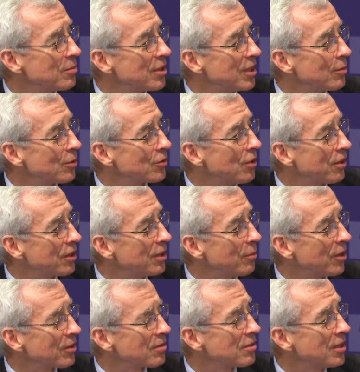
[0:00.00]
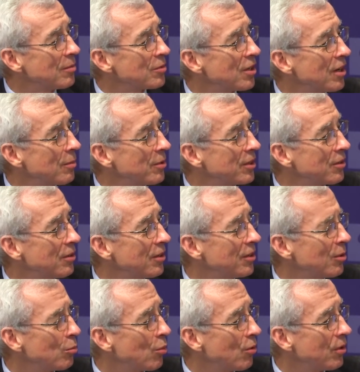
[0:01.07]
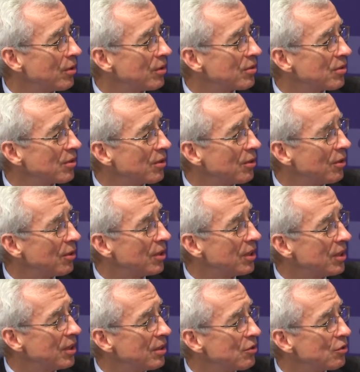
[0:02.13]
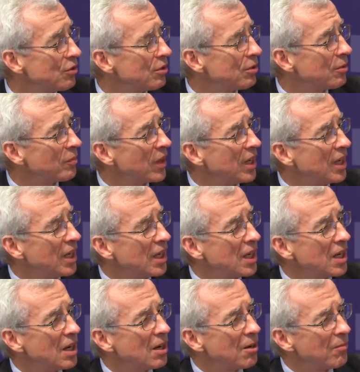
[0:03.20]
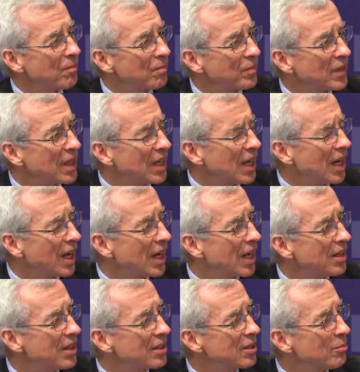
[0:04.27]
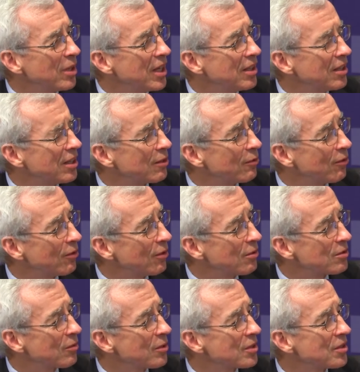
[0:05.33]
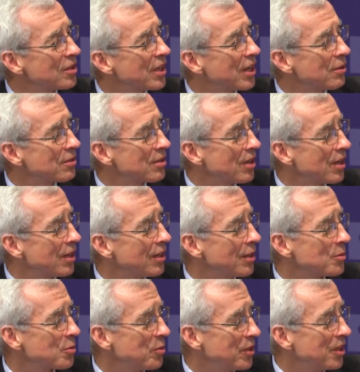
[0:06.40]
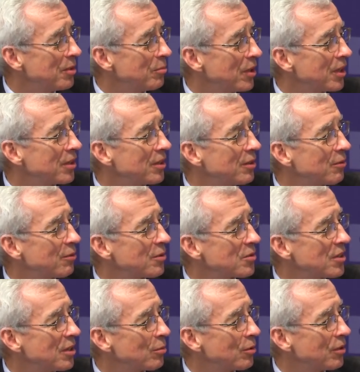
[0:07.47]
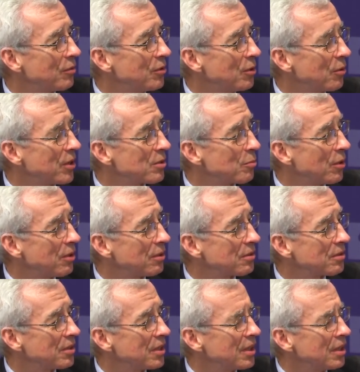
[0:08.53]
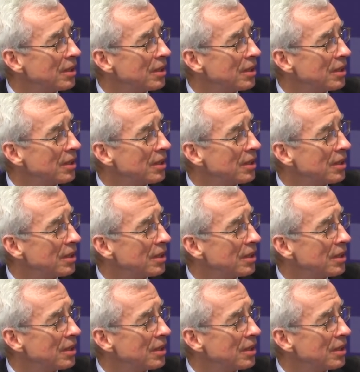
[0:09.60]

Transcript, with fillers: table talking about the same topic on an important security issue. Um, I think the main thing for those of us on the outside, and I'm speaking mainly from the standpoint of U.S. policy,